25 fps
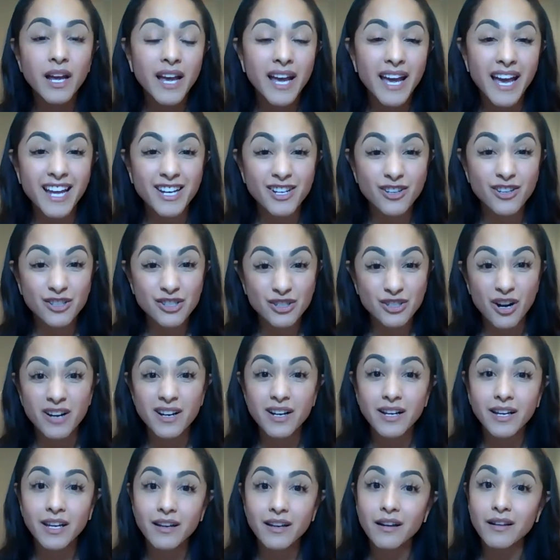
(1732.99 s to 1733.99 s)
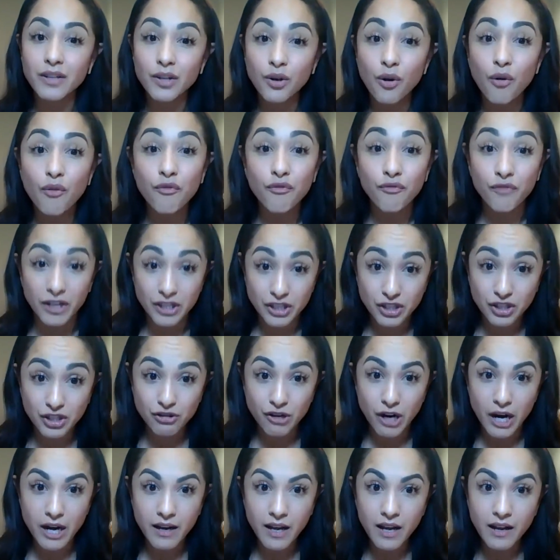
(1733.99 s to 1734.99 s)
and you're starting to get a little
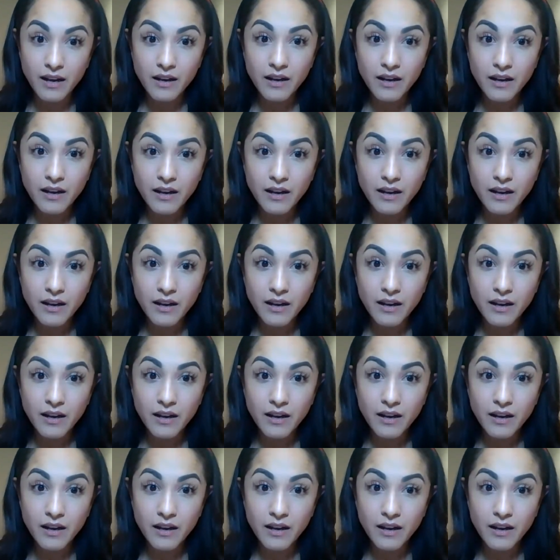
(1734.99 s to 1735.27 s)
frustrated